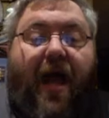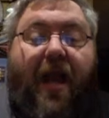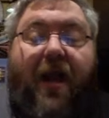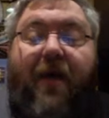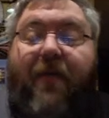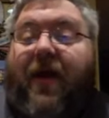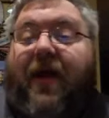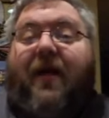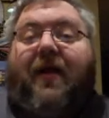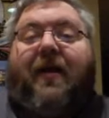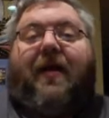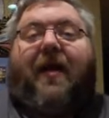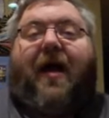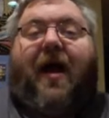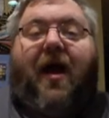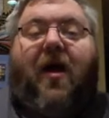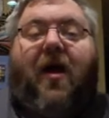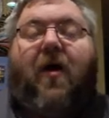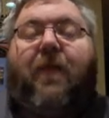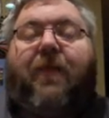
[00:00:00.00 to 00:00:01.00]
Anyway,
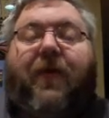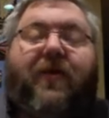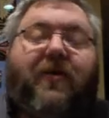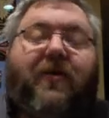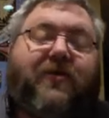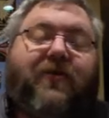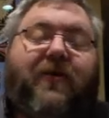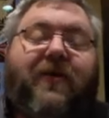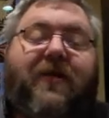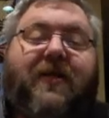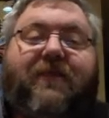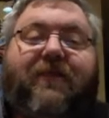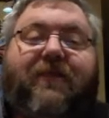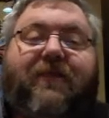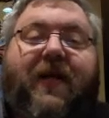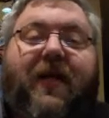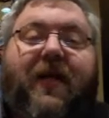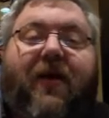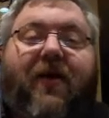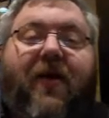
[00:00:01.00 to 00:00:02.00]
I hope you enjoyed this
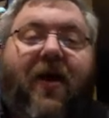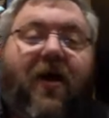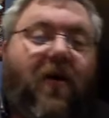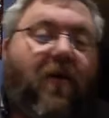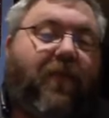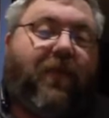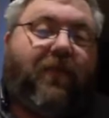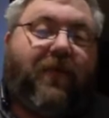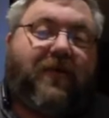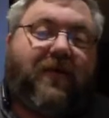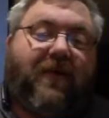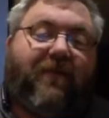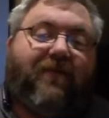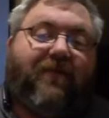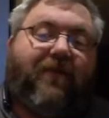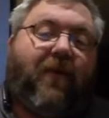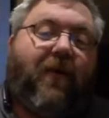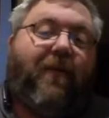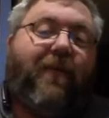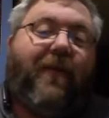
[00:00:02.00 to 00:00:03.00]
video. I hope it was
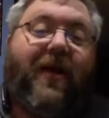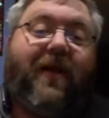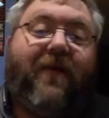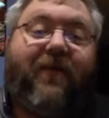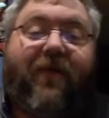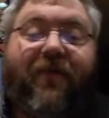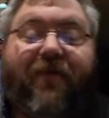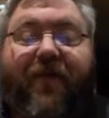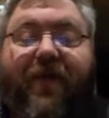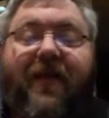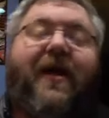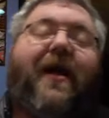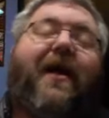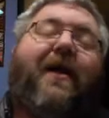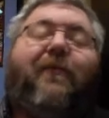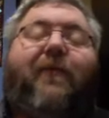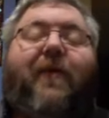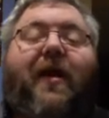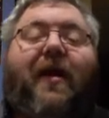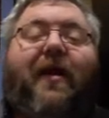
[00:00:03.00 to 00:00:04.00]
informative. If you
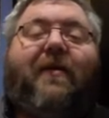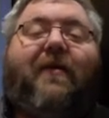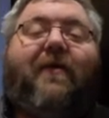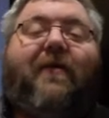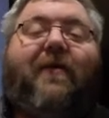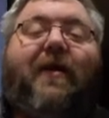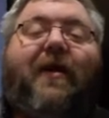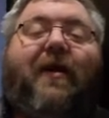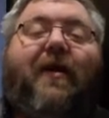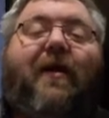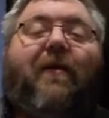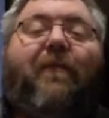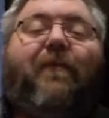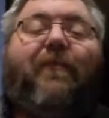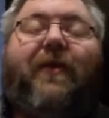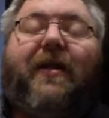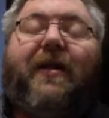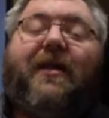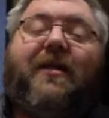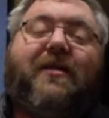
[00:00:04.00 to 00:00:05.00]
like what I do here,
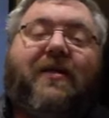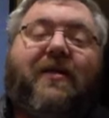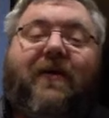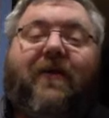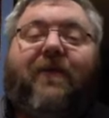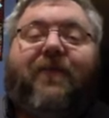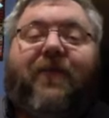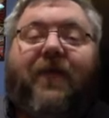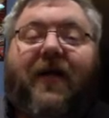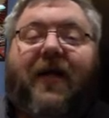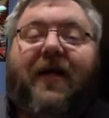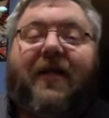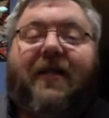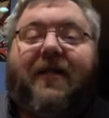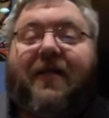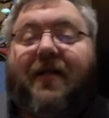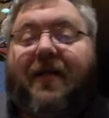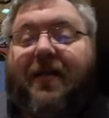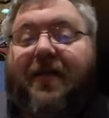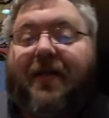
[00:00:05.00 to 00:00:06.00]
please don't forget
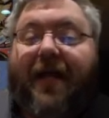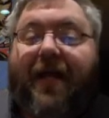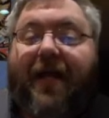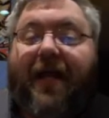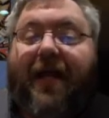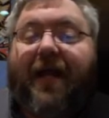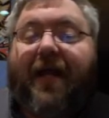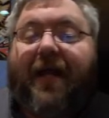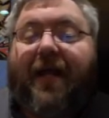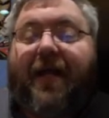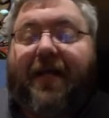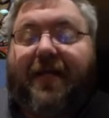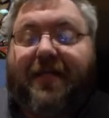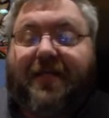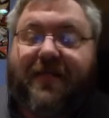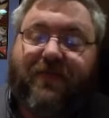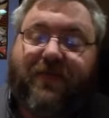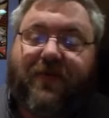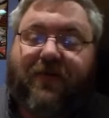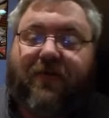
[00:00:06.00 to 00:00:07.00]
to like and
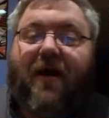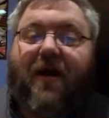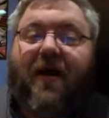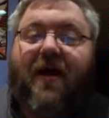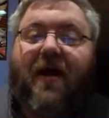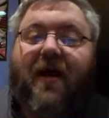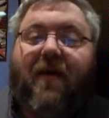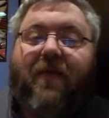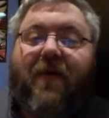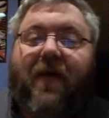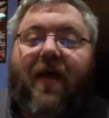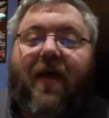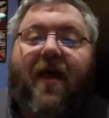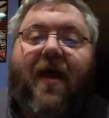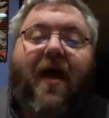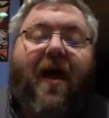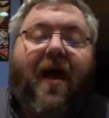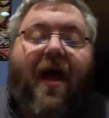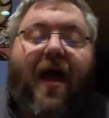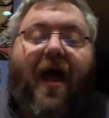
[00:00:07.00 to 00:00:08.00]
subscribe.
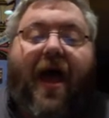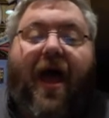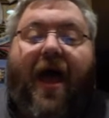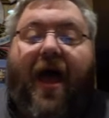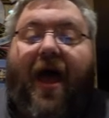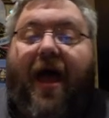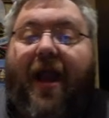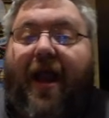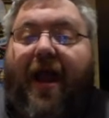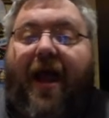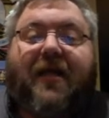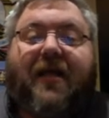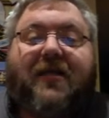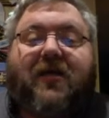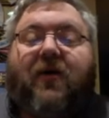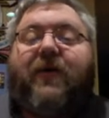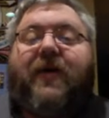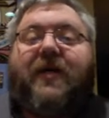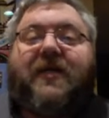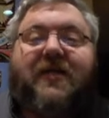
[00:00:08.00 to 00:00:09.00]
And as
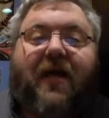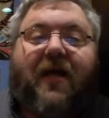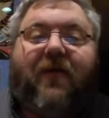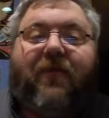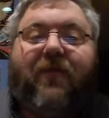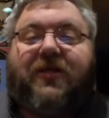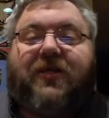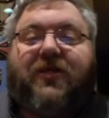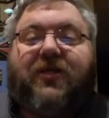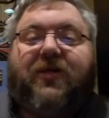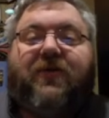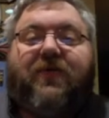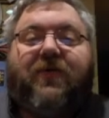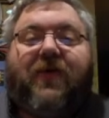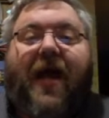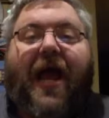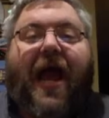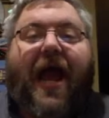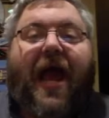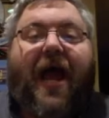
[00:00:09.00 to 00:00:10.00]
always, I wish
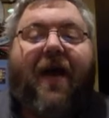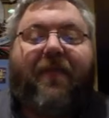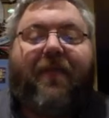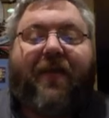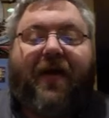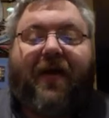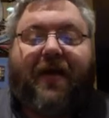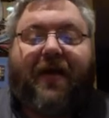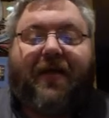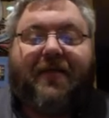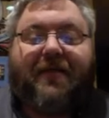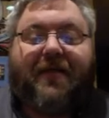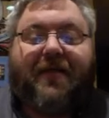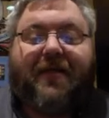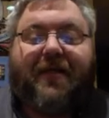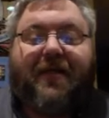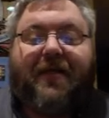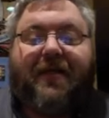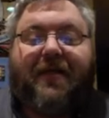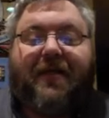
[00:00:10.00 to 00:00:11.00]
you happy
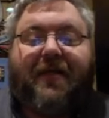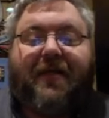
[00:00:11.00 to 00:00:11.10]
hunting.